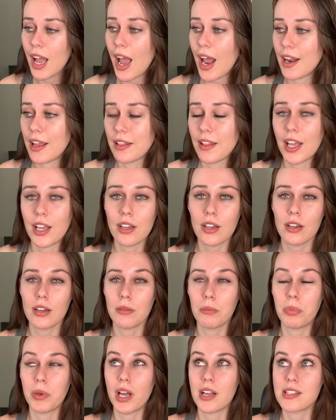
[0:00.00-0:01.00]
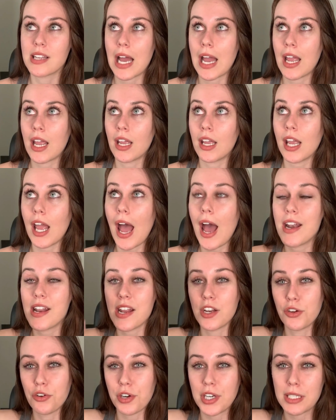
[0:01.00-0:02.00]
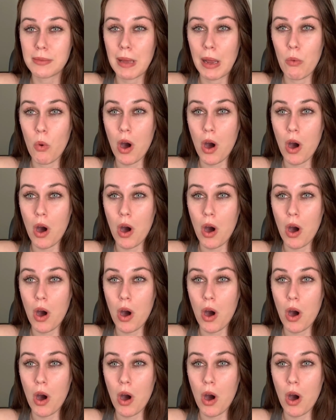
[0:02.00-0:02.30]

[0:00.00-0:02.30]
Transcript: and I like, because I had increased my